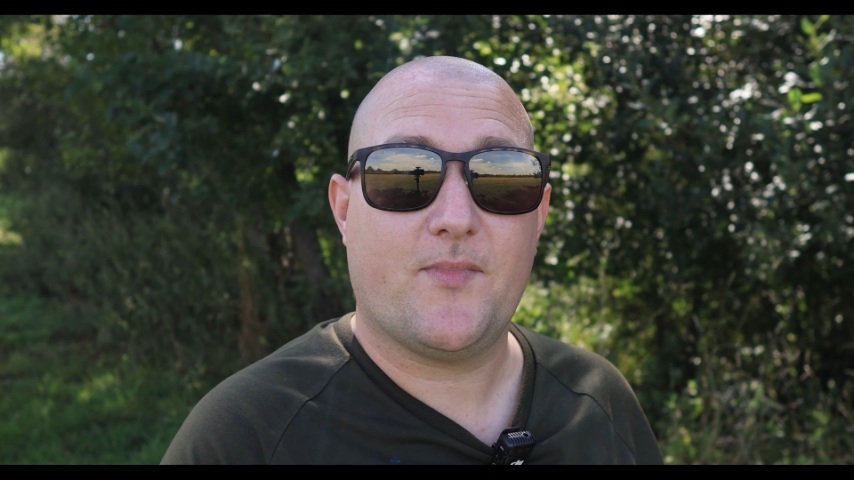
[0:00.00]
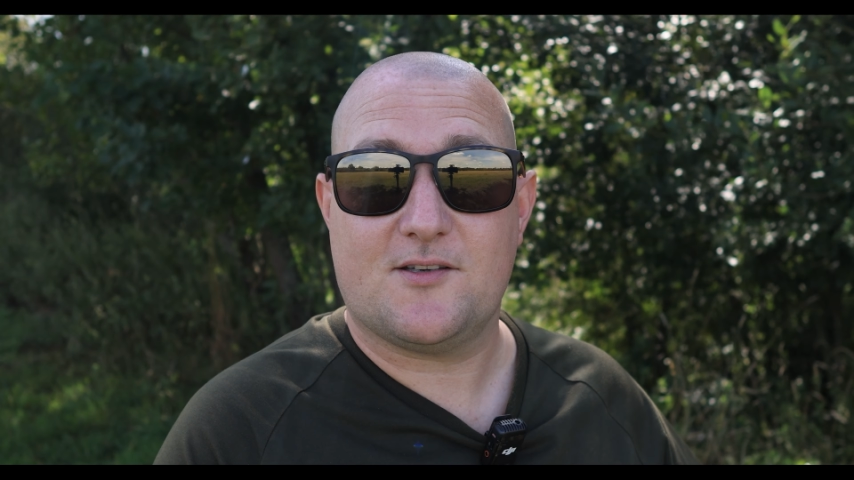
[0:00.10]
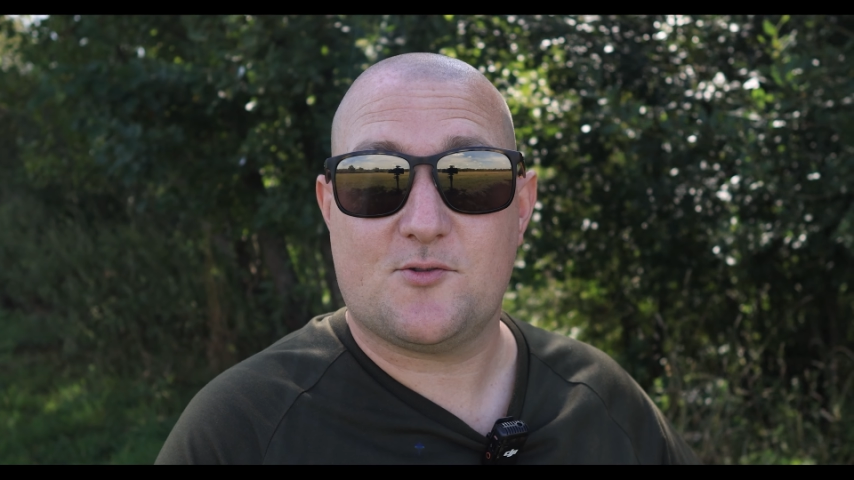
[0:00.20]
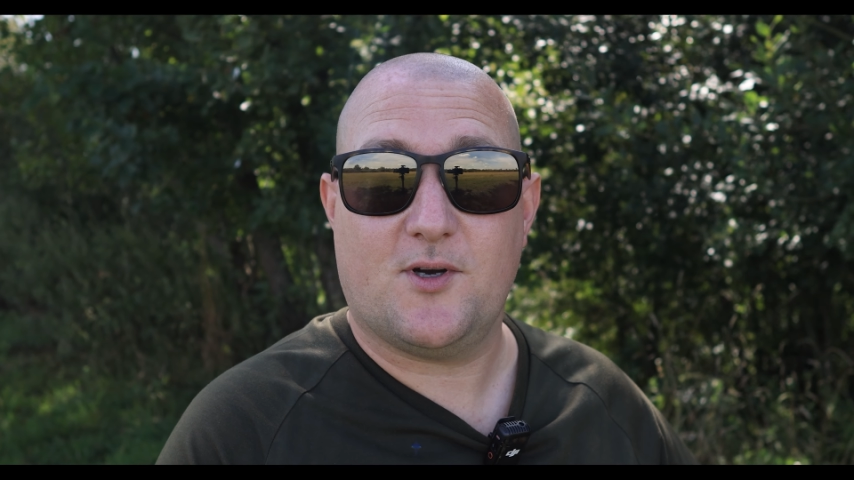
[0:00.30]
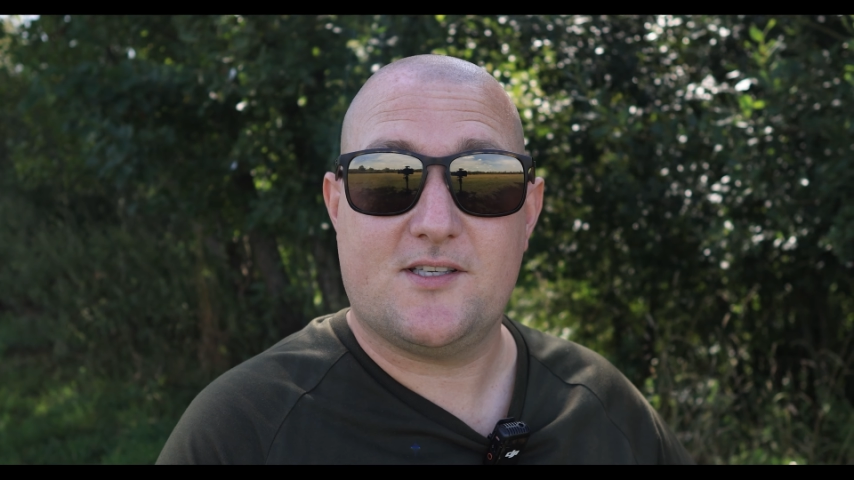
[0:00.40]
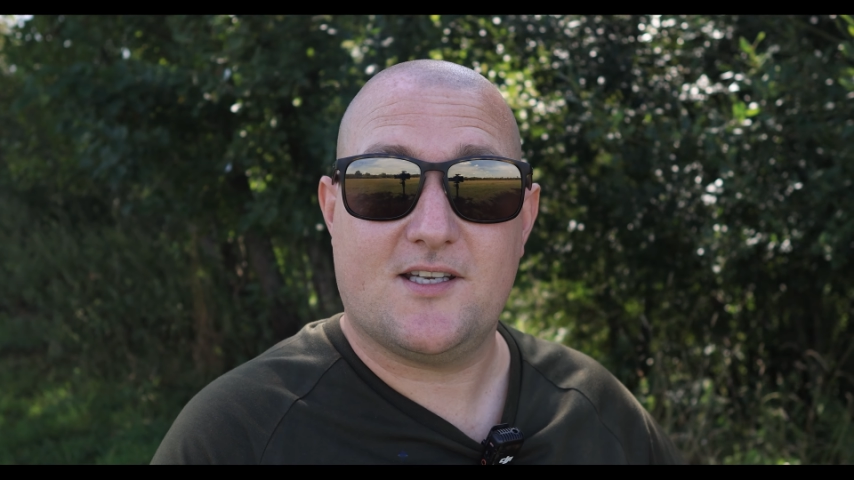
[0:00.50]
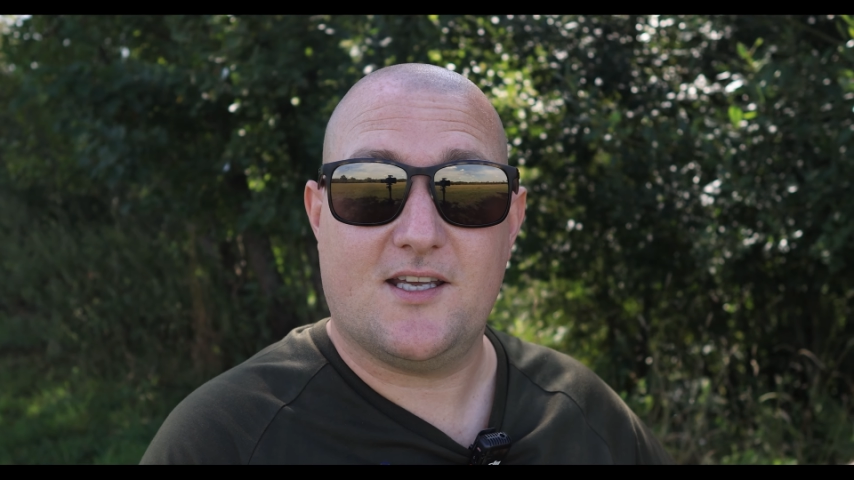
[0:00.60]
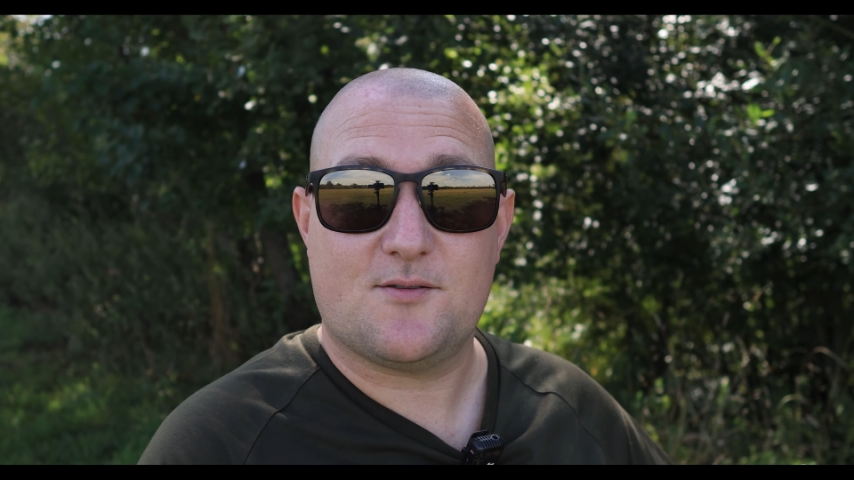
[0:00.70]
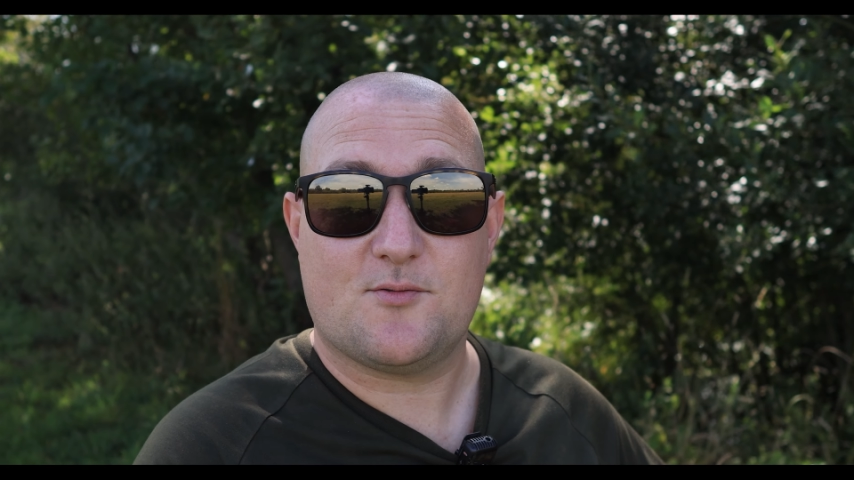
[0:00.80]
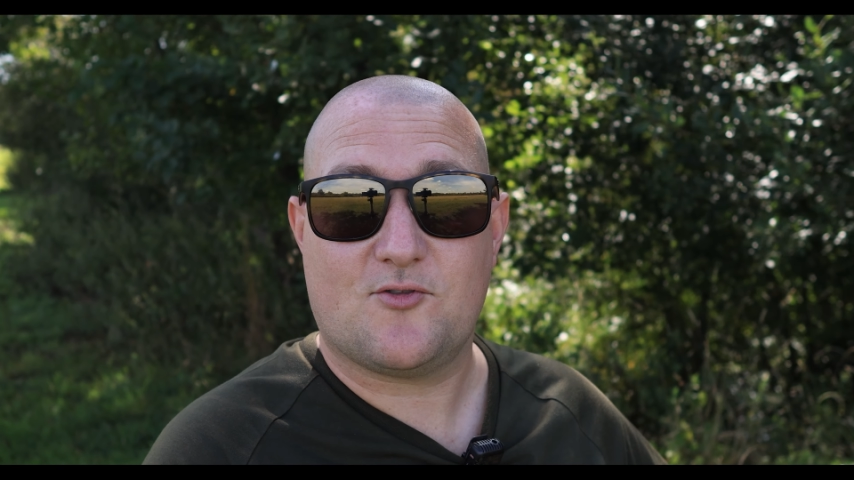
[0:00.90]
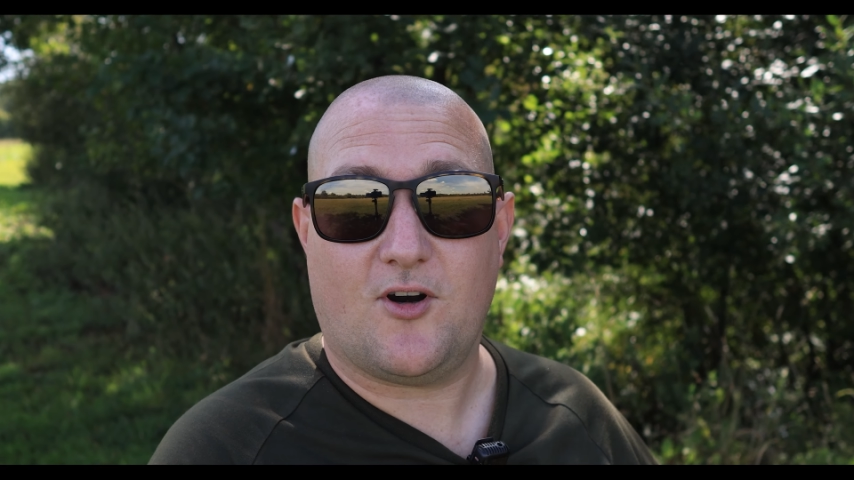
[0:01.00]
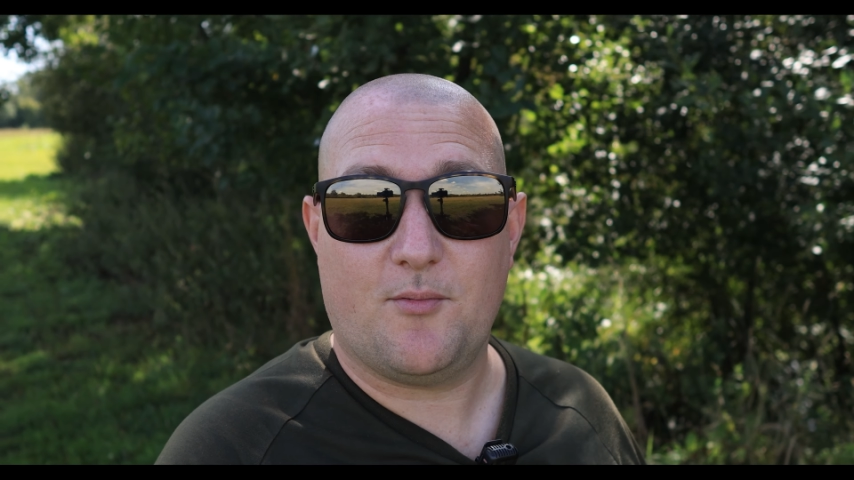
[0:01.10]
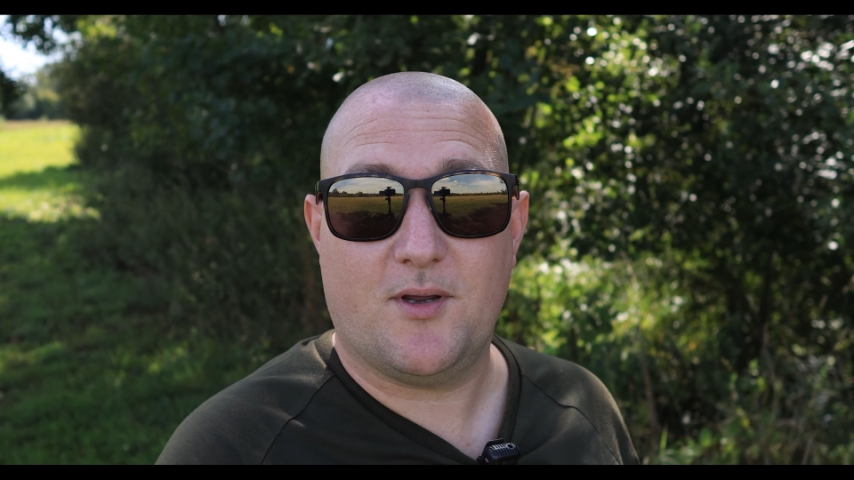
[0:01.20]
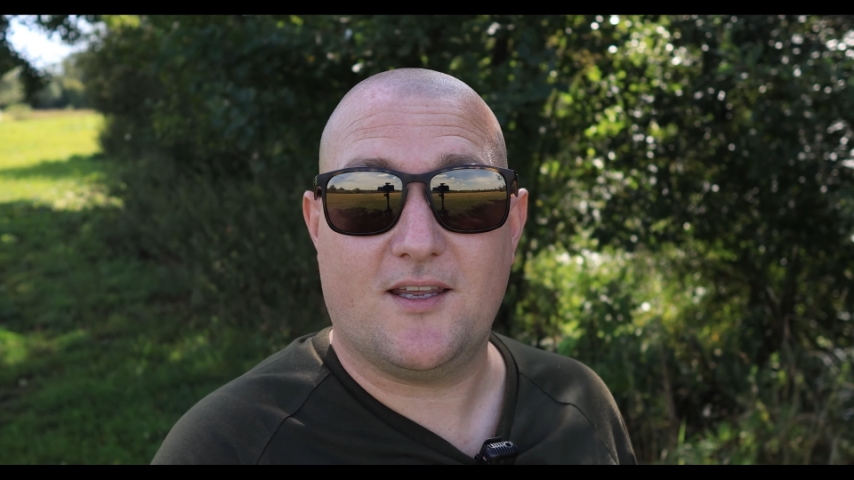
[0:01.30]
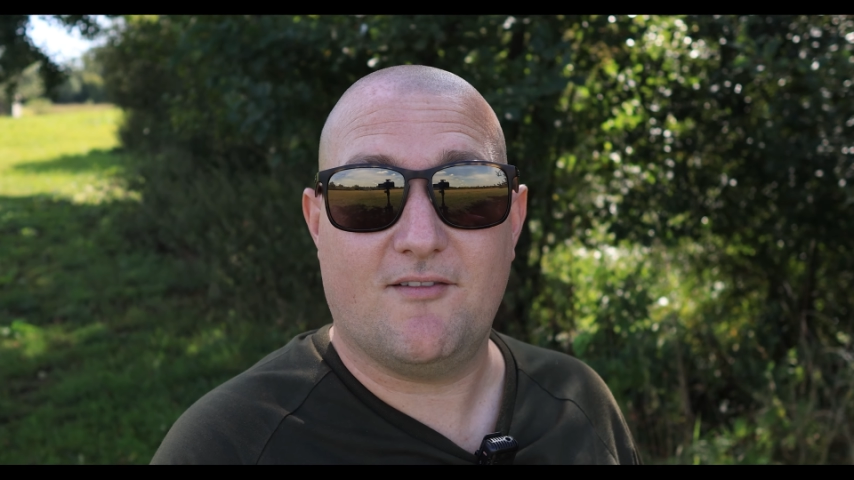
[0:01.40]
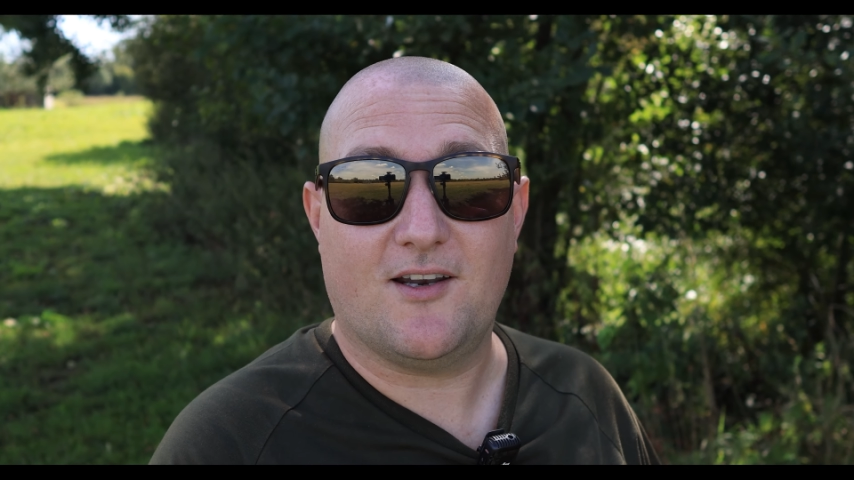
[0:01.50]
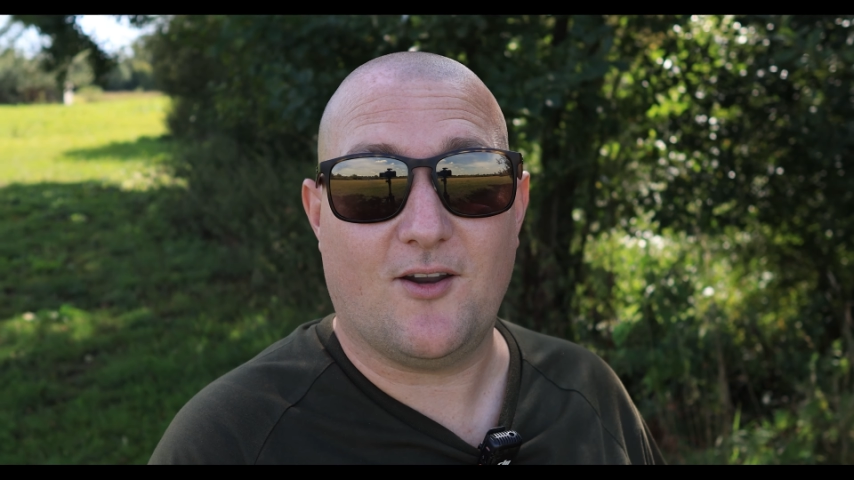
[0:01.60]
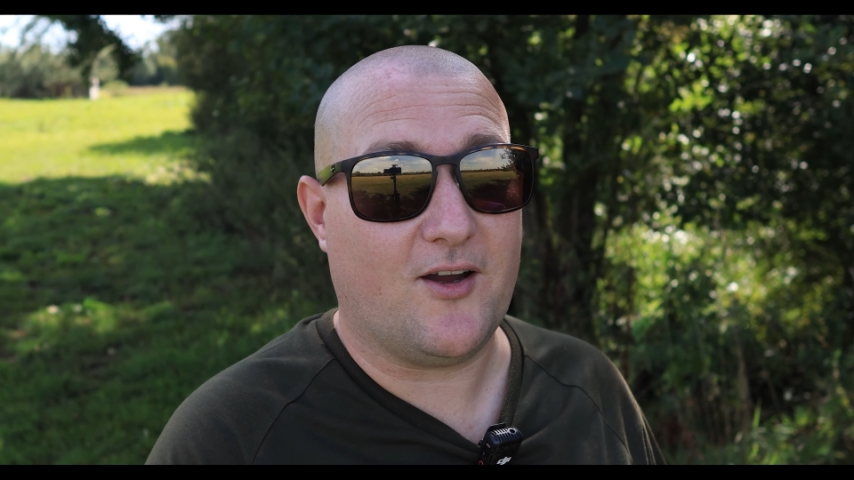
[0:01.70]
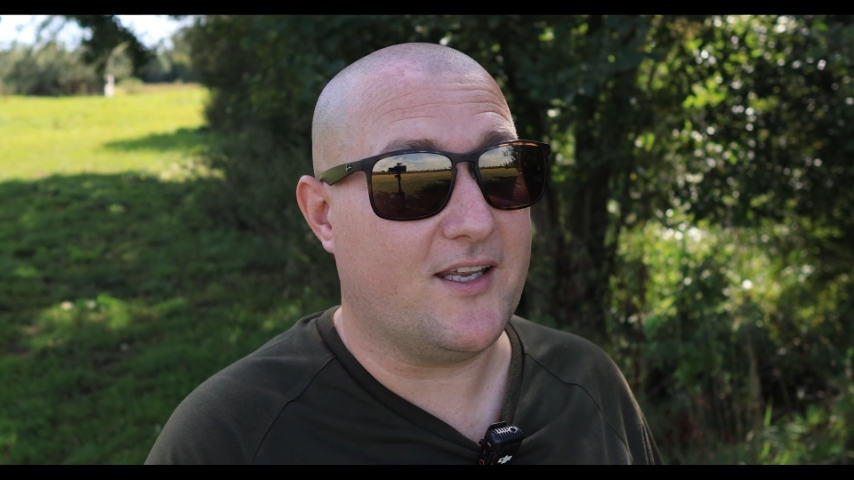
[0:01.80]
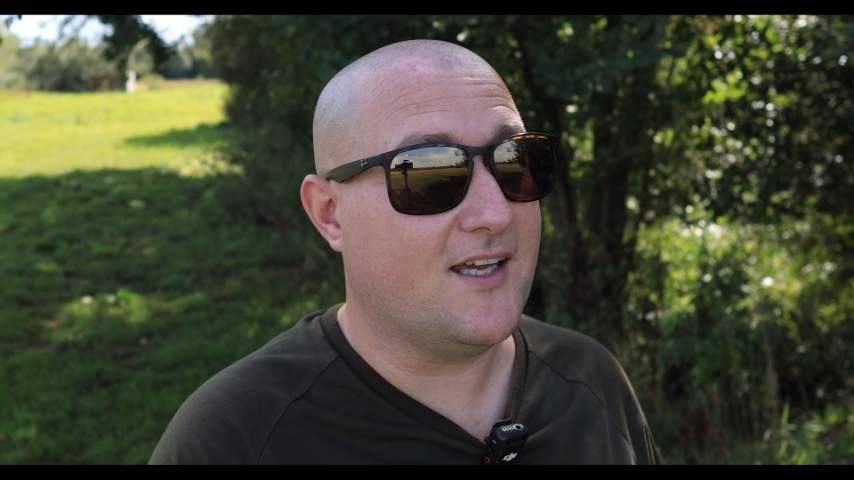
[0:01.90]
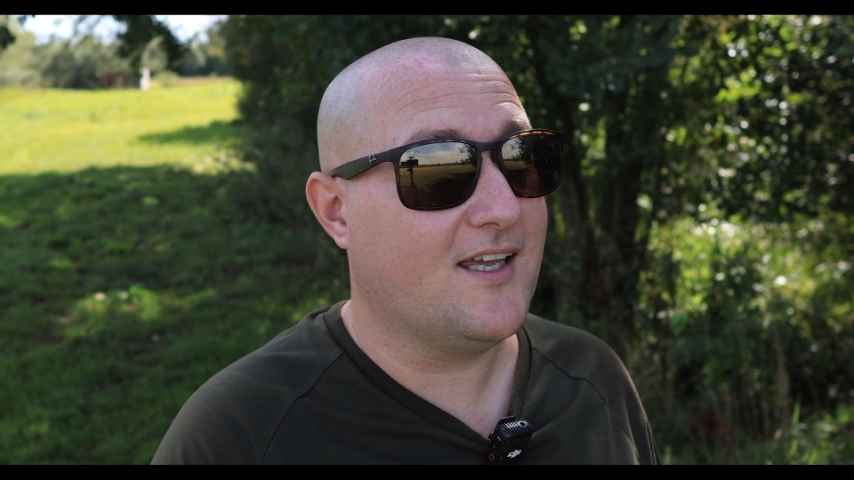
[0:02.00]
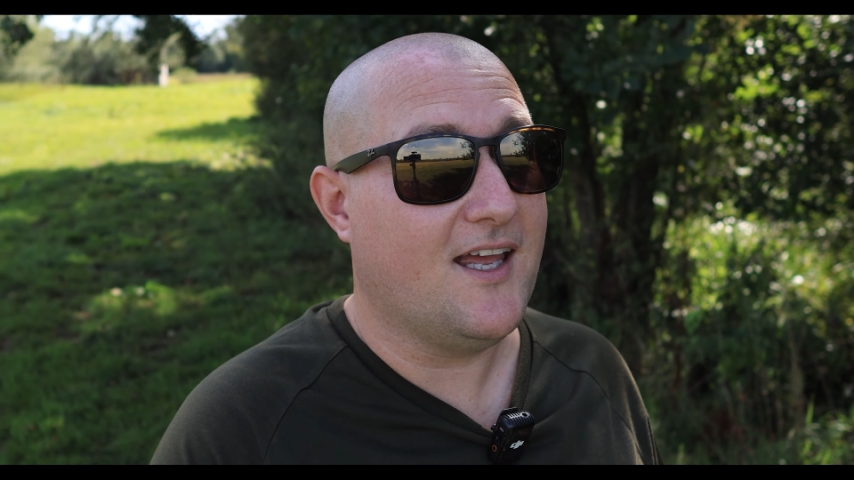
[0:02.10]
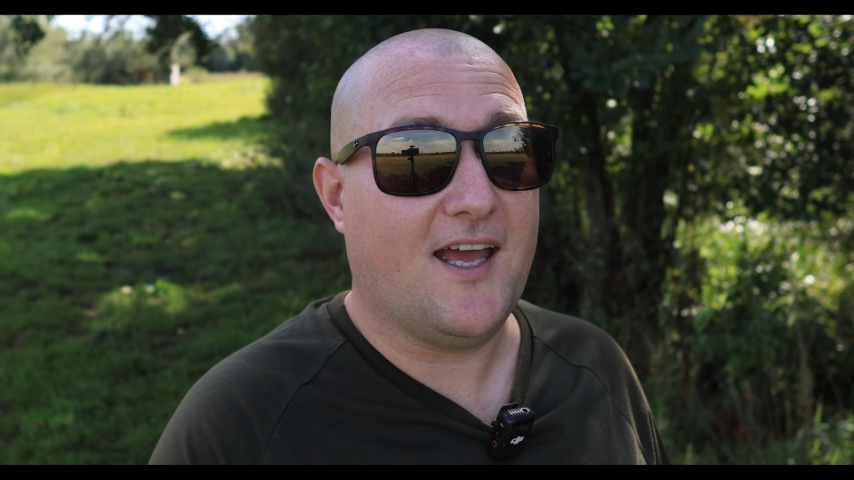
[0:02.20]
As always, hit subscribe, give it a like,